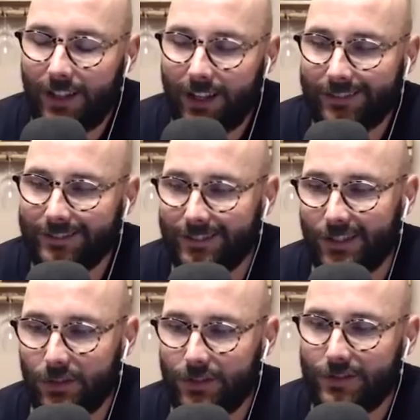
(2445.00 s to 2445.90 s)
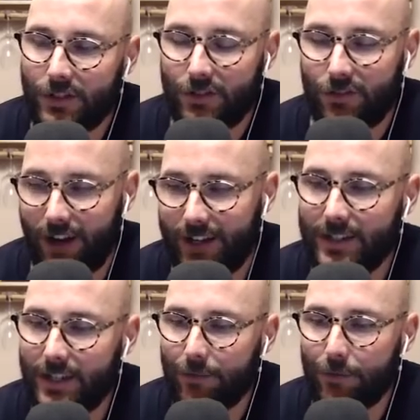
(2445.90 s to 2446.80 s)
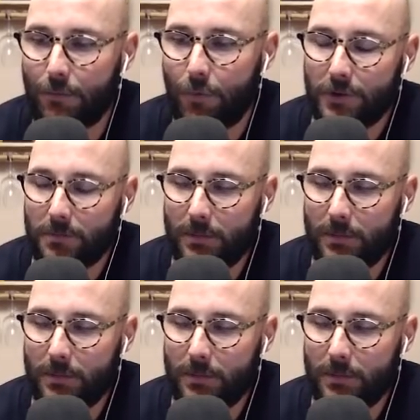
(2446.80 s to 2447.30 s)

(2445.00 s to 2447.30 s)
I do just try and see it from both